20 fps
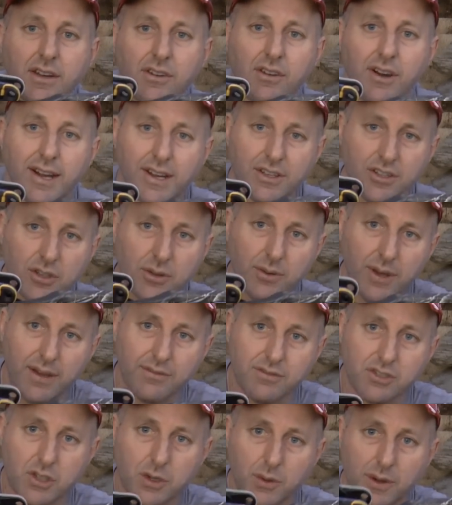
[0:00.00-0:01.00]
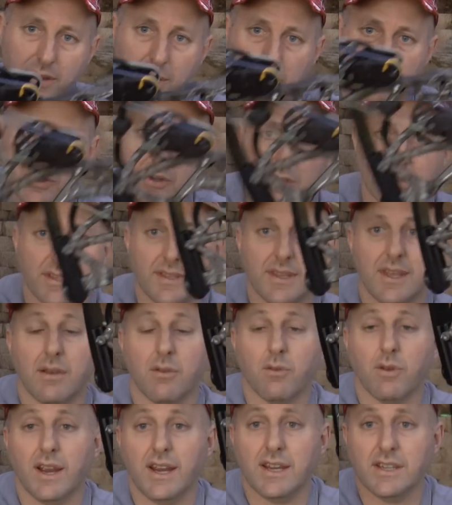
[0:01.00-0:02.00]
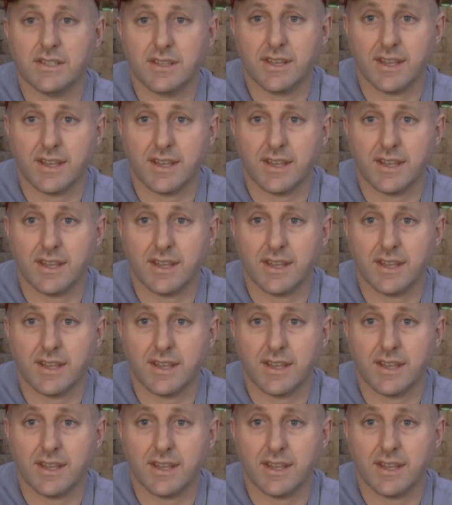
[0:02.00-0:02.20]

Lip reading: Oneida do have two other bows in their range.